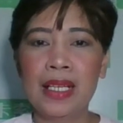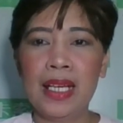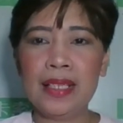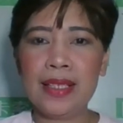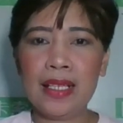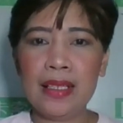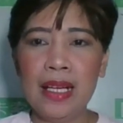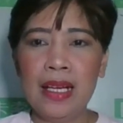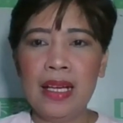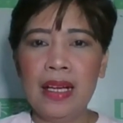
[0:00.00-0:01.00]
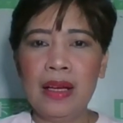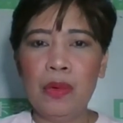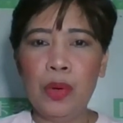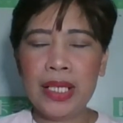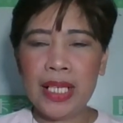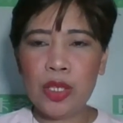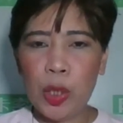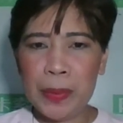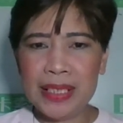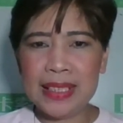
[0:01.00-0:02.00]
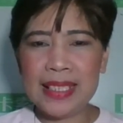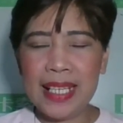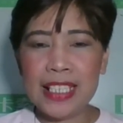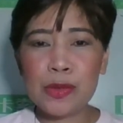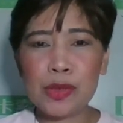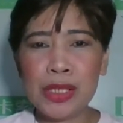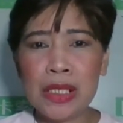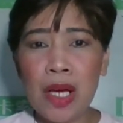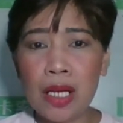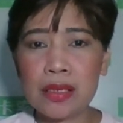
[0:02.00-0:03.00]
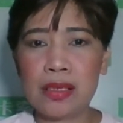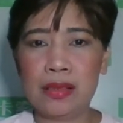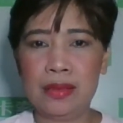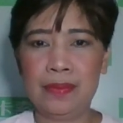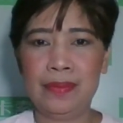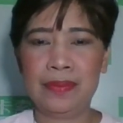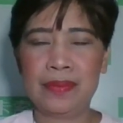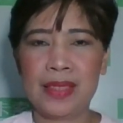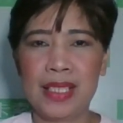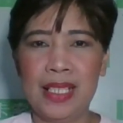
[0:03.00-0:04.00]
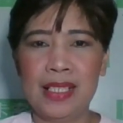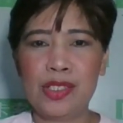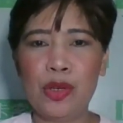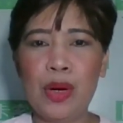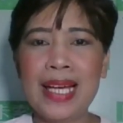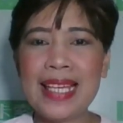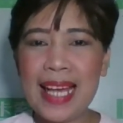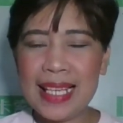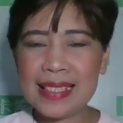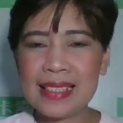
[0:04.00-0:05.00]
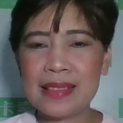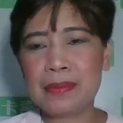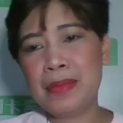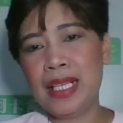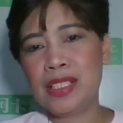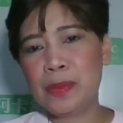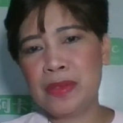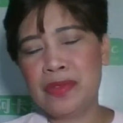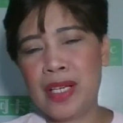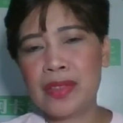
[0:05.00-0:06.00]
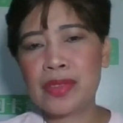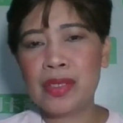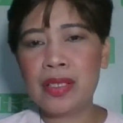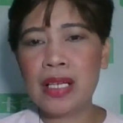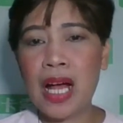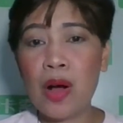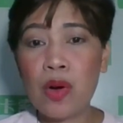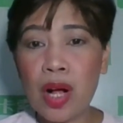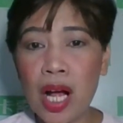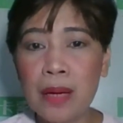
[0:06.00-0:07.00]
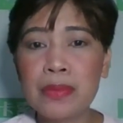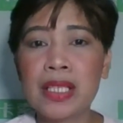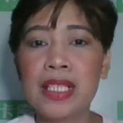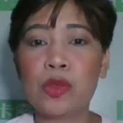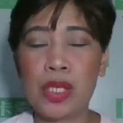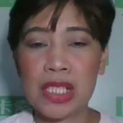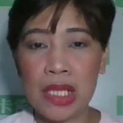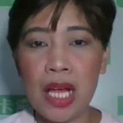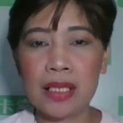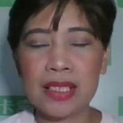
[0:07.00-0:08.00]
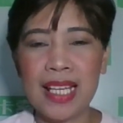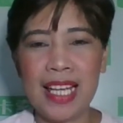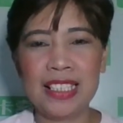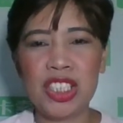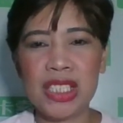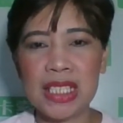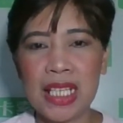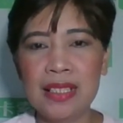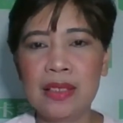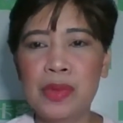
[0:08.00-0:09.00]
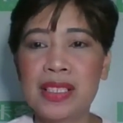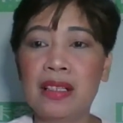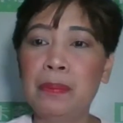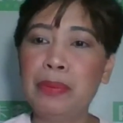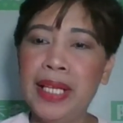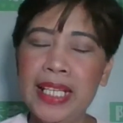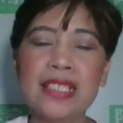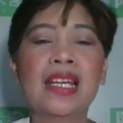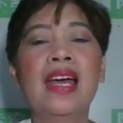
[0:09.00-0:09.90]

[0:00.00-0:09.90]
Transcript: and then when I opened it again, it was already locked. So I asked my supervisor how come that it was locked, and she said there was a complaint